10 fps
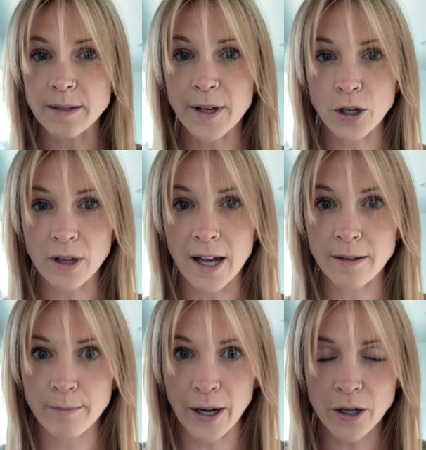to make your
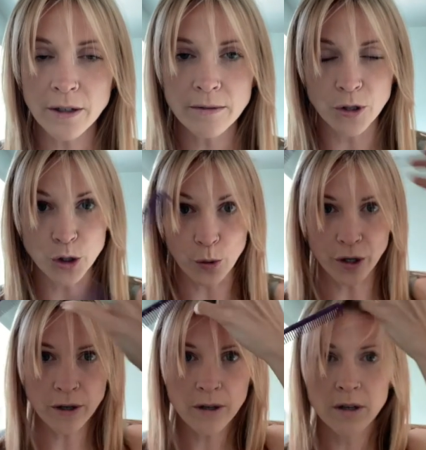line better or
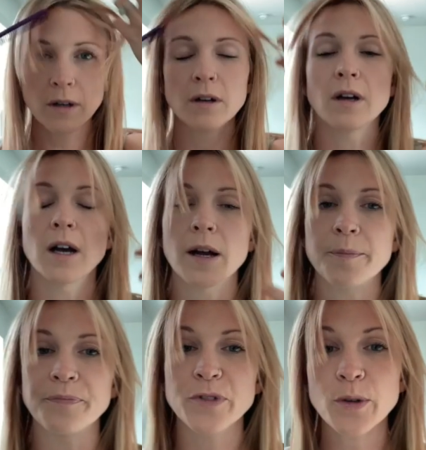shorter.
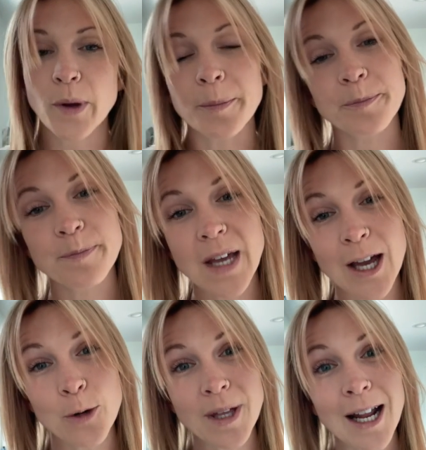So anyway, I
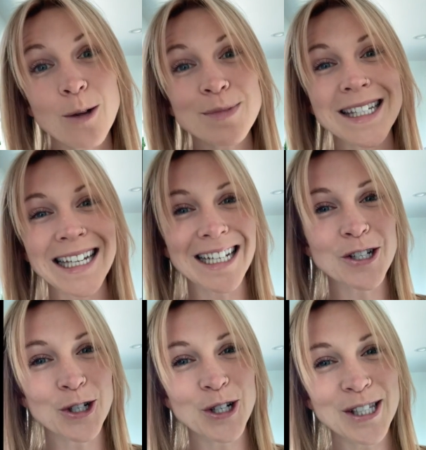hope that helped, and I'll
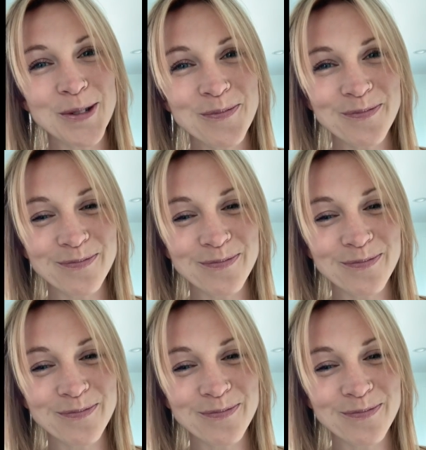talk to you guys soon.